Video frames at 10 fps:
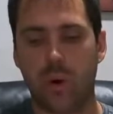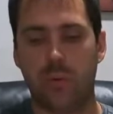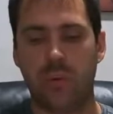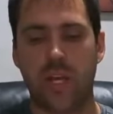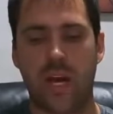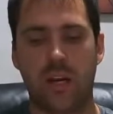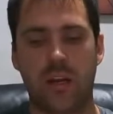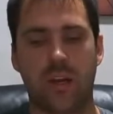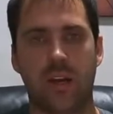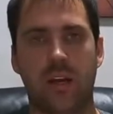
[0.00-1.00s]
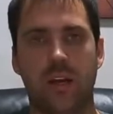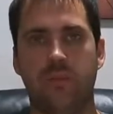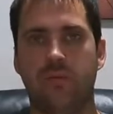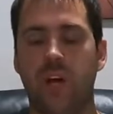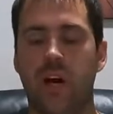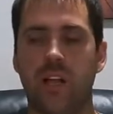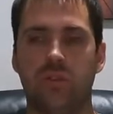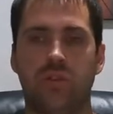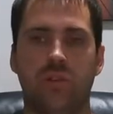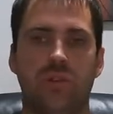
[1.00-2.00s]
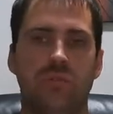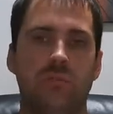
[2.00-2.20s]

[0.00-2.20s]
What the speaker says: with that. And if not, just